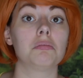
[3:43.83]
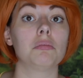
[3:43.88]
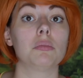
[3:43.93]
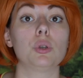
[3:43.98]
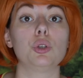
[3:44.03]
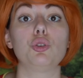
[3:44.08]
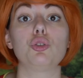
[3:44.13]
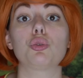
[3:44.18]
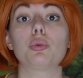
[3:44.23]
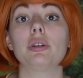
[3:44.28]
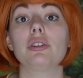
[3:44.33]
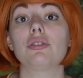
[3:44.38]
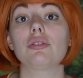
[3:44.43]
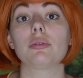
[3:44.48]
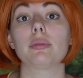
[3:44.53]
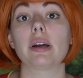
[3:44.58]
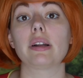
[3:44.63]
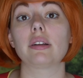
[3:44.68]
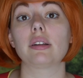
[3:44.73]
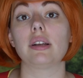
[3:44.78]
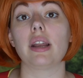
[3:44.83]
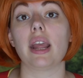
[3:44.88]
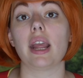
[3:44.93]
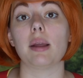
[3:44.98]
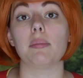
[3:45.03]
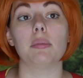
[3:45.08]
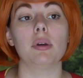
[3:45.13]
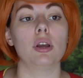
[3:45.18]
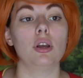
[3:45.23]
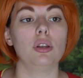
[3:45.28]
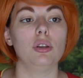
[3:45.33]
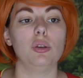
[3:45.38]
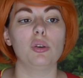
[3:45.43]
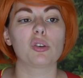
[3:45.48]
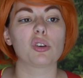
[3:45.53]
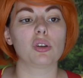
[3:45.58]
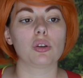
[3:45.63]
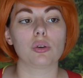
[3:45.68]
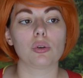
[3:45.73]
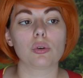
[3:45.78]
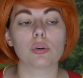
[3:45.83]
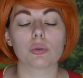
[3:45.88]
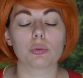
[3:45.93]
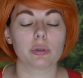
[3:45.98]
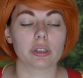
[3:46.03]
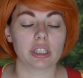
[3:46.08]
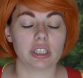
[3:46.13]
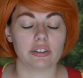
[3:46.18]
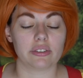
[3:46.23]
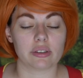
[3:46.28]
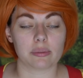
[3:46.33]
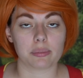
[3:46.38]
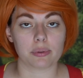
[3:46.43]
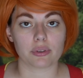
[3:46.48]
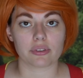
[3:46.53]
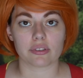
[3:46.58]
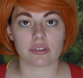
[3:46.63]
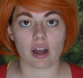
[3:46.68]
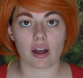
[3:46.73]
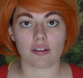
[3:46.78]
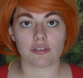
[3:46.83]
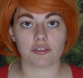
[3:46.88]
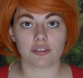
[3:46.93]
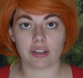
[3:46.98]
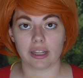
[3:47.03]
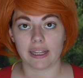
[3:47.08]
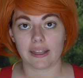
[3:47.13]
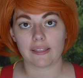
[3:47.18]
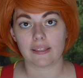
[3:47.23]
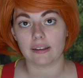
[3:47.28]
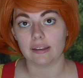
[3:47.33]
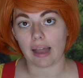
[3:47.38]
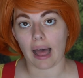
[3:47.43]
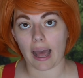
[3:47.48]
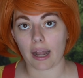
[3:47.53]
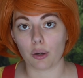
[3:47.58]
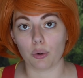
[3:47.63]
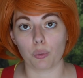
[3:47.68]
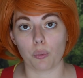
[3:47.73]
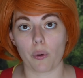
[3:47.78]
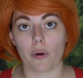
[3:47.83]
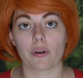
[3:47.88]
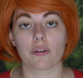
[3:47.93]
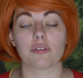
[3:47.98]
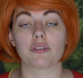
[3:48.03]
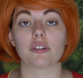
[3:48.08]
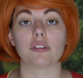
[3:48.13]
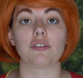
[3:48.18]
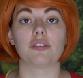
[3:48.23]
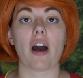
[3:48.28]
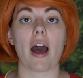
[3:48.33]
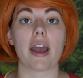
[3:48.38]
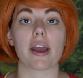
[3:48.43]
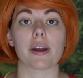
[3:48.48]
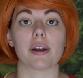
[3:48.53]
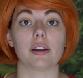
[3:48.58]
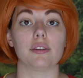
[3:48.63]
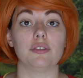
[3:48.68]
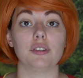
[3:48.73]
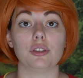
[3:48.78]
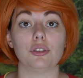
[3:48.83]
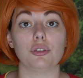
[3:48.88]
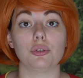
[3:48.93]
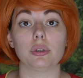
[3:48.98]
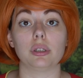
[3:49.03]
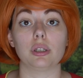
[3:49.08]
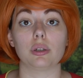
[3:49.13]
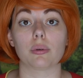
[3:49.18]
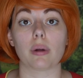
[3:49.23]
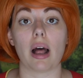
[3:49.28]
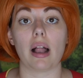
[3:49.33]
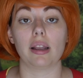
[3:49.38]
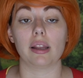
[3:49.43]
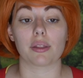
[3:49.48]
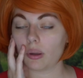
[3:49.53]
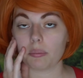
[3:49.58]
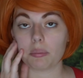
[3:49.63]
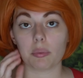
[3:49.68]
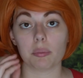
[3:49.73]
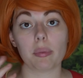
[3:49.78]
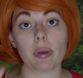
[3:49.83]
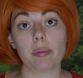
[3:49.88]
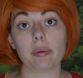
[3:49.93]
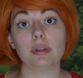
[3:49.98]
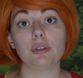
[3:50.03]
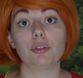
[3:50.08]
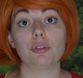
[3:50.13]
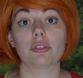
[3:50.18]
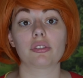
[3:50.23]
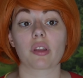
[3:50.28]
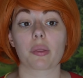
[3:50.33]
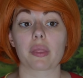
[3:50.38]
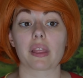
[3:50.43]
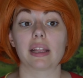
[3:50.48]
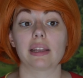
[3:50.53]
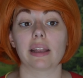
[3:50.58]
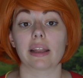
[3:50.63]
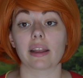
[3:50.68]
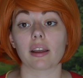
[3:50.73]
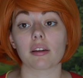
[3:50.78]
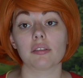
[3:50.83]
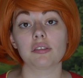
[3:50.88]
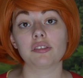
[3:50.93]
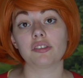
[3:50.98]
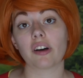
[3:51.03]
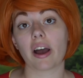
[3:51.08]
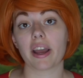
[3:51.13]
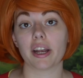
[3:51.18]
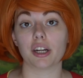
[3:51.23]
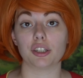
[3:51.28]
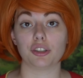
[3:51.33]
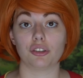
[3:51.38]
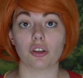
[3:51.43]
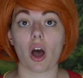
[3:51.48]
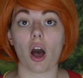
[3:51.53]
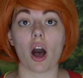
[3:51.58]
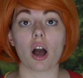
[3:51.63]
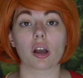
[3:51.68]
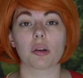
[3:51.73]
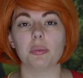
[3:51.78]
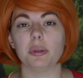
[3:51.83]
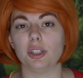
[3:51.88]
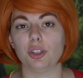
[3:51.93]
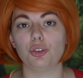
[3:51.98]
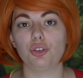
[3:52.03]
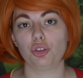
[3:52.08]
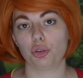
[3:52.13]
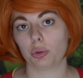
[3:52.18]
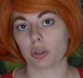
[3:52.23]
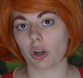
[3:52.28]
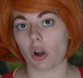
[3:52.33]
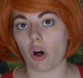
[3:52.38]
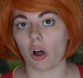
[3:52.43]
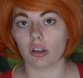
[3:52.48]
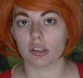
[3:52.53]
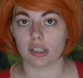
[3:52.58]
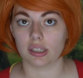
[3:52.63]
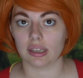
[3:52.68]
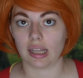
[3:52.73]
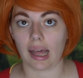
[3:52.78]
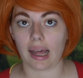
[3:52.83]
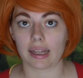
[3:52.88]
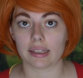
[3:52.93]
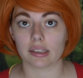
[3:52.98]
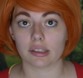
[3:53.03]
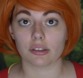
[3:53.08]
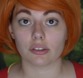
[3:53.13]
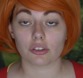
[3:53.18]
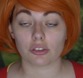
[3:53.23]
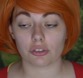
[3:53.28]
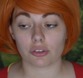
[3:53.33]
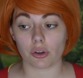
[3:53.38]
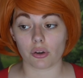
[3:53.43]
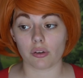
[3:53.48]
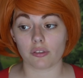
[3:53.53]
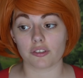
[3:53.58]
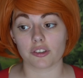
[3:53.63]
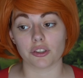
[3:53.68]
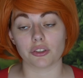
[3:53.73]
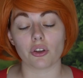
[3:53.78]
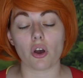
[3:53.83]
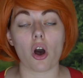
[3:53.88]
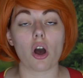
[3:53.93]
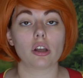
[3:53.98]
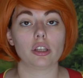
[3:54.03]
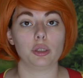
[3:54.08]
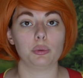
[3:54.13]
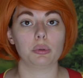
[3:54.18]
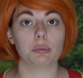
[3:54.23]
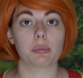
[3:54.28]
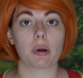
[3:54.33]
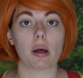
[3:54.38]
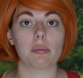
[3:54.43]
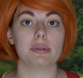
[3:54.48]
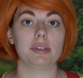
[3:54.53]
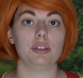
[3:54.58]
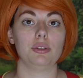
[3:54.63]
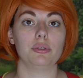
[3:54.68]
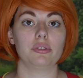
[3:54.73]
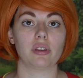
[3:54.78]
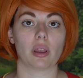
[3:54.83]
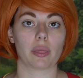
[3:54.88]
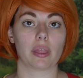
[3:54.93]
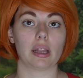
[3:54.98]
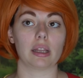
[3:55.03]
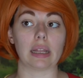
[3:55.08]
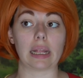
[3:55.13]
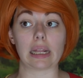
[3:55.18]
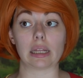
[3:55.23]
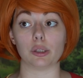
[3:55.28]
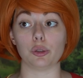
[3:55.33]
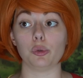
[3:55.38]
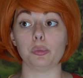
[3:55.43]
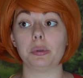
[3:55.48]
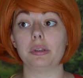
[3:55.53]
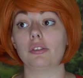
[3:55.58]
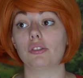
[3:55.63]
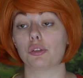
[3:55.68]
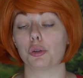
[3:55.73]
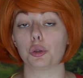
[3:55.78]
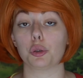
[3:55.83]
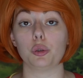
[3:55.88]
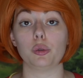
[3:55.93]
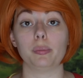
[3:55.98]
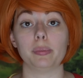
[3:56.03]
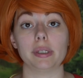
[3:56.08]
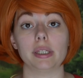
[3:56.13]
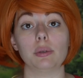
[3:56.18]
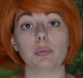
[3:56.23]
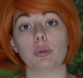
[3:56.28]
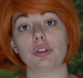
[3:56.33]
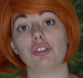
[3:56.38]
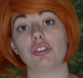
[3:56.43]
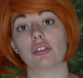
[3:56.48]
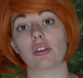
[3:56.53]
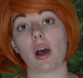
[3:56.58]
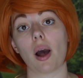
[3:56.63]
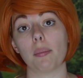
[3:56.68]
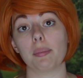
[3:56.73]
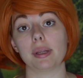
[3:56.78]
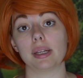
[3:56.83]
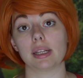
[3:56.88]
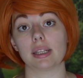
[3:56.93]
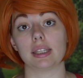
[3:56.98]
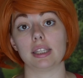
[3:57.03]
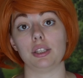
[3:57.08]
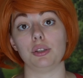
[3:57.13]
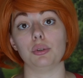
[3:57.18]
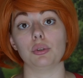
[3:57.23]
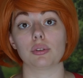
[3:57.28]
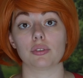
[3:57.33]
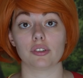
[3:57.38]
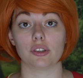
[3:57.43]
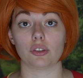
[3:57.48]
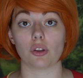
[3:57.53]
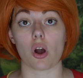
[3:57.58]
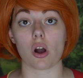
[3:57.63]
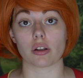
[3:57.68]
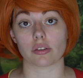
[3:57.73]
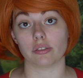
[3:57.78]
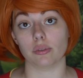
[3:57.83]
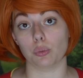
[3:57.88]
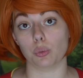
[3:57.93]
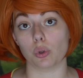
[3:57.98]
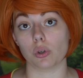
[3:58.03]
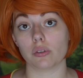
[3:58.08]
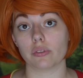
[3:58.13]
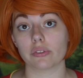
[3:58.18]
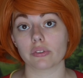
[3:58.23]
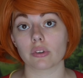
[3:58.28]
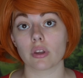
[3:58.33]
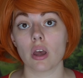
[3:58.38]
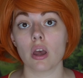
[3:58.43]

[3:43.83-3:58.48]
twist around a name. You can Google really simple stuff like the Latin word for fire if you're doing Growlithe. Maybe use something like fire dog, but you do it all in Latin. So for dog, you would probably use something like lupus or lupin, which is commonly used for dogs and wolves.